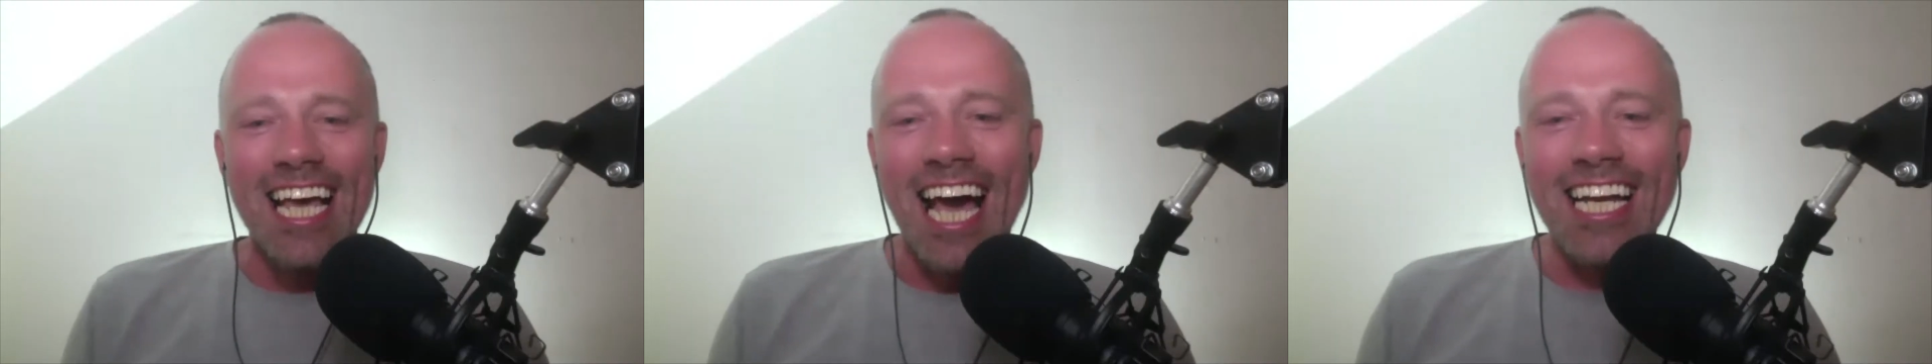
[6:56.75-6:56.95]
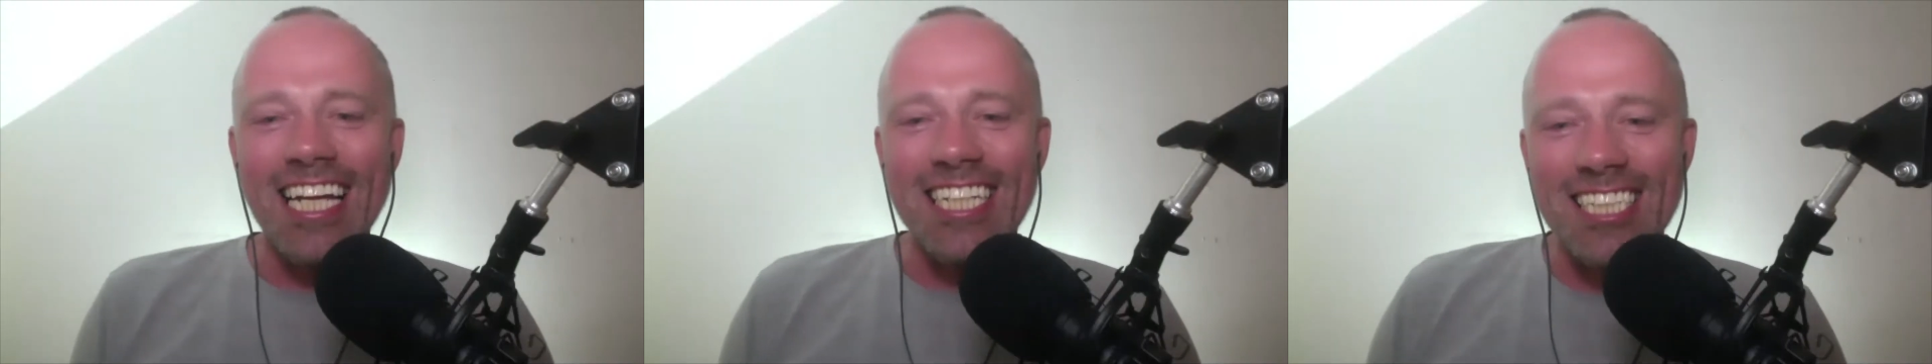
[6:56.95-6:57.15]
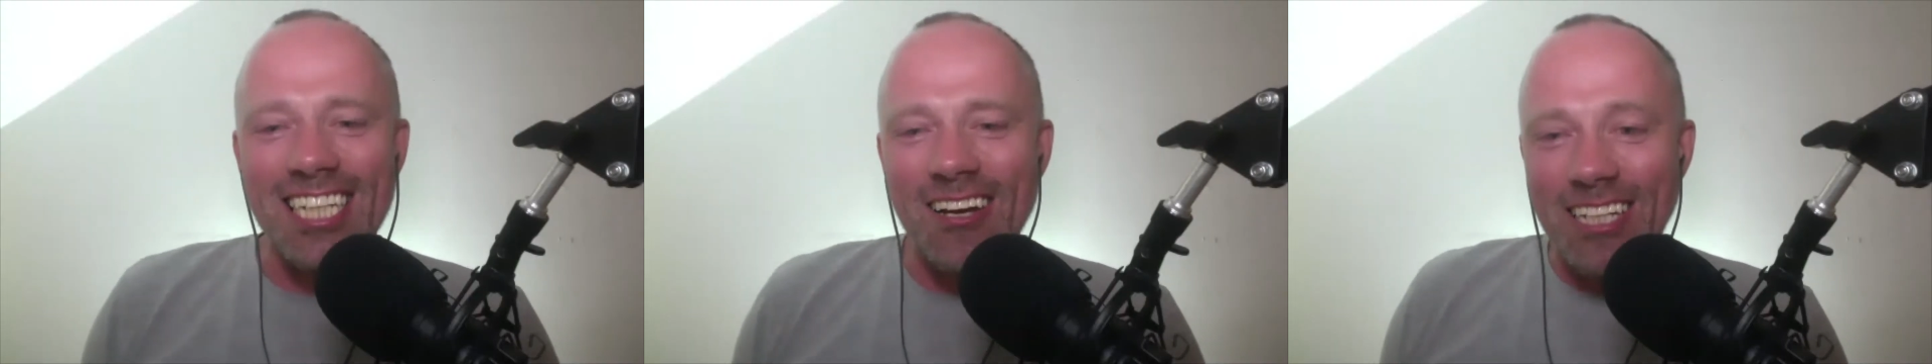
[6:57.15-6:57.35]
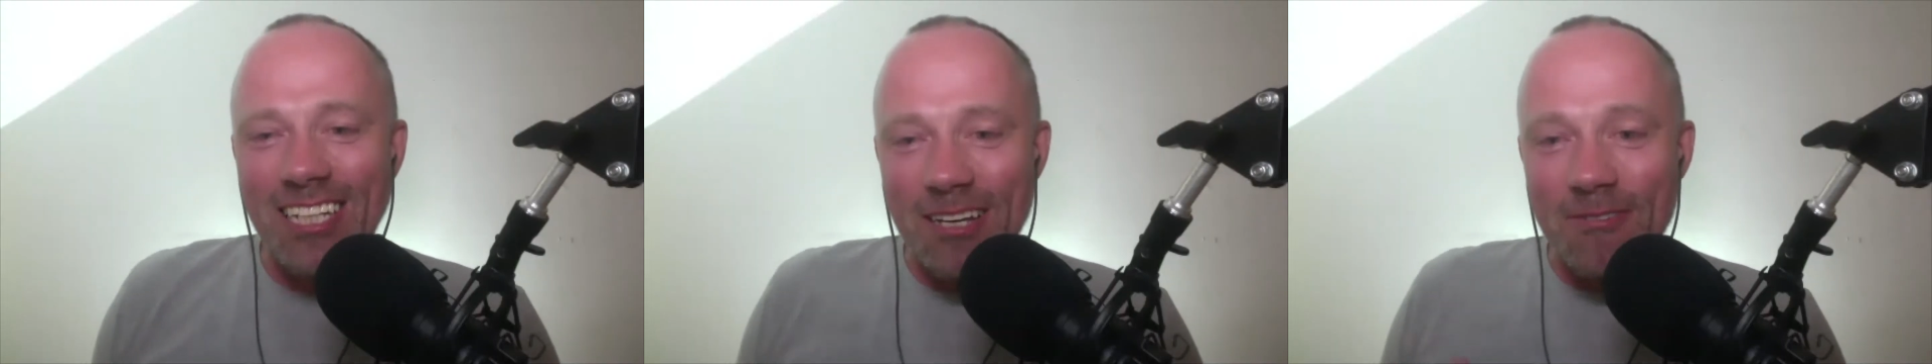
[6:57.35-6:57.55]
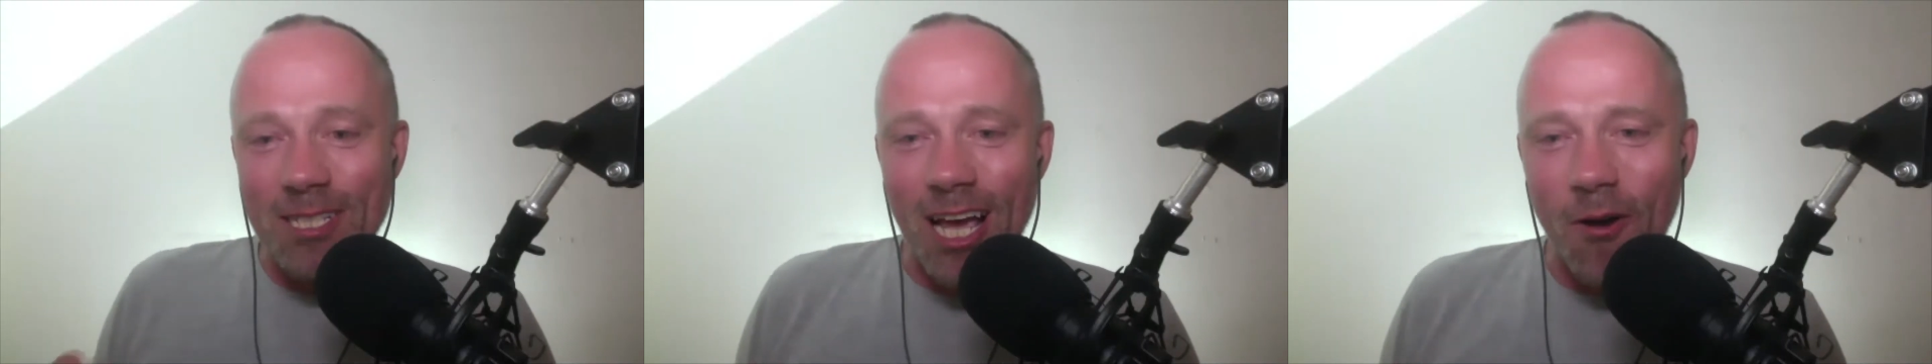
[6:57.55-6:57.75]
And he showed it
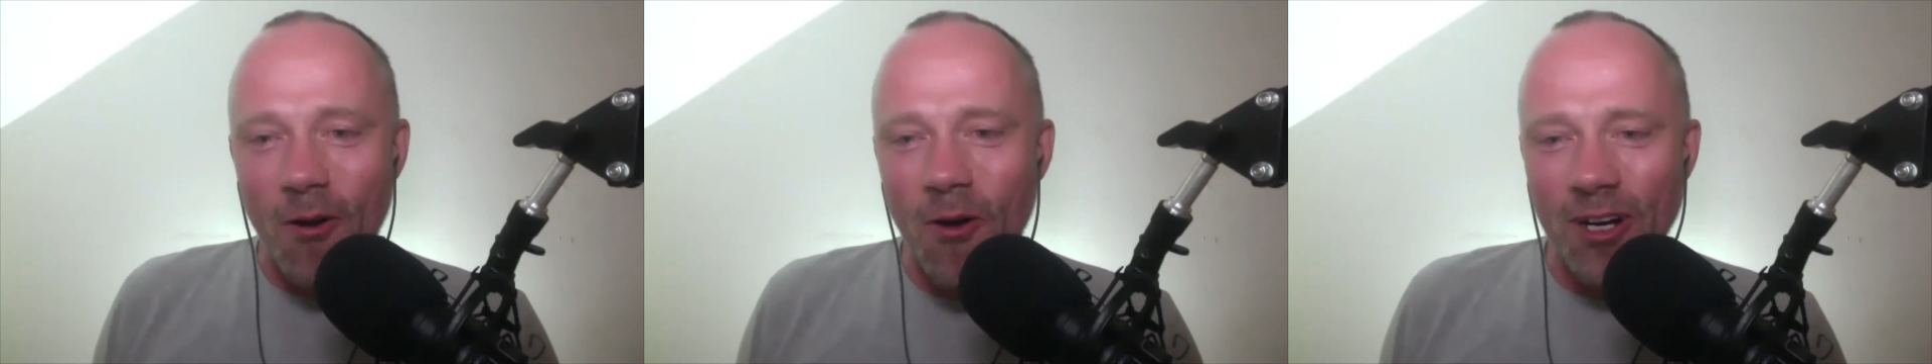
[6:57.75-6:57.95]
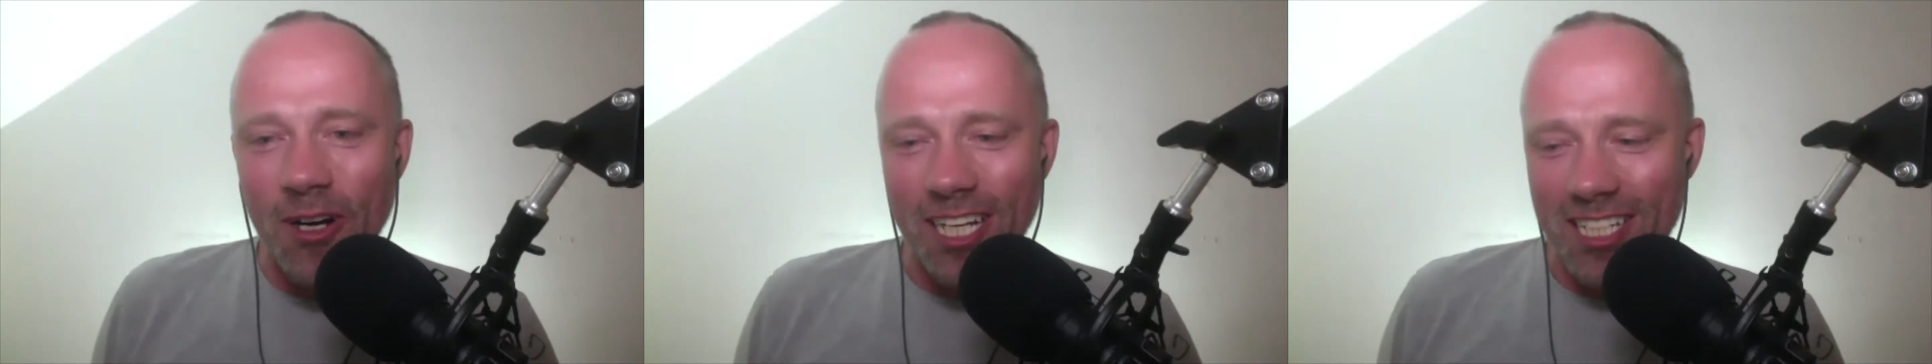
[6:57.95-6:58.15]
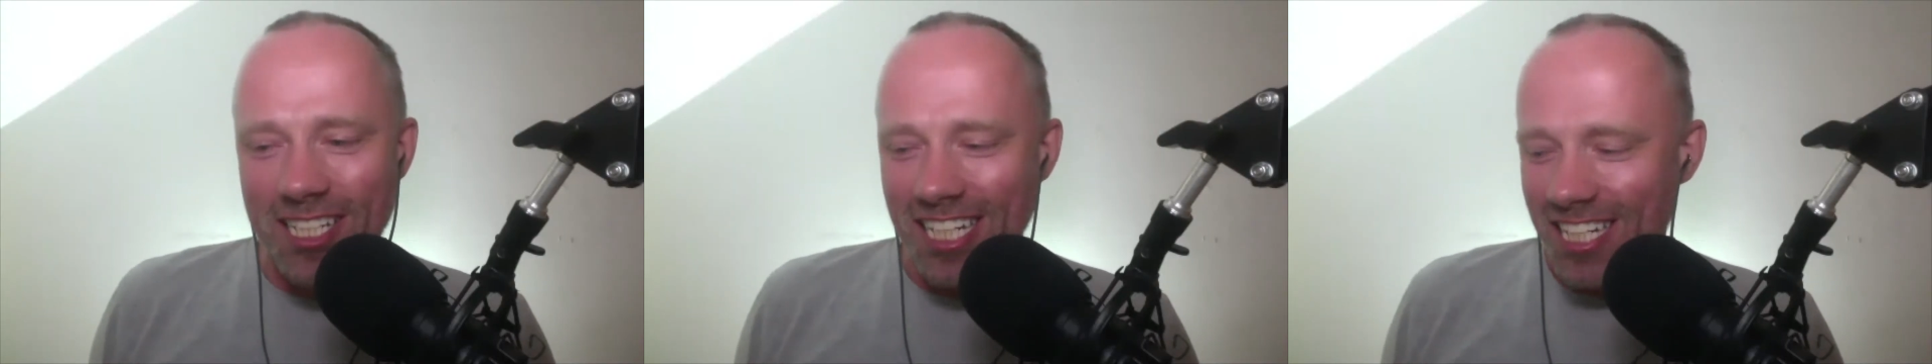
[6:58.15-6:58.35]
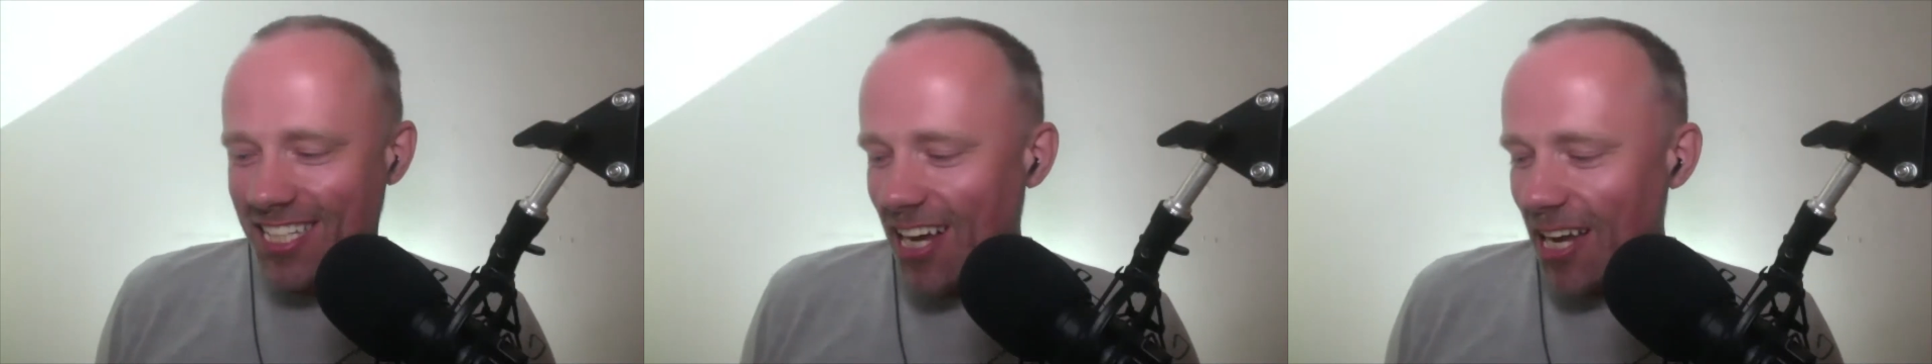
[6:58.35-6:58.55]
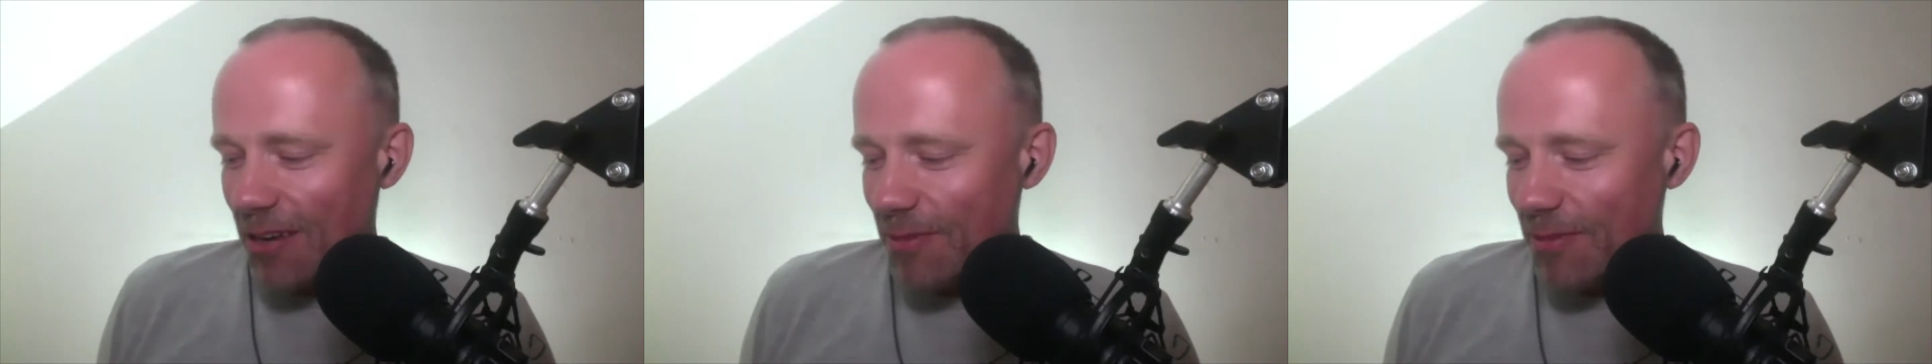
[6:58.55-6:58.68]
was like August at the time.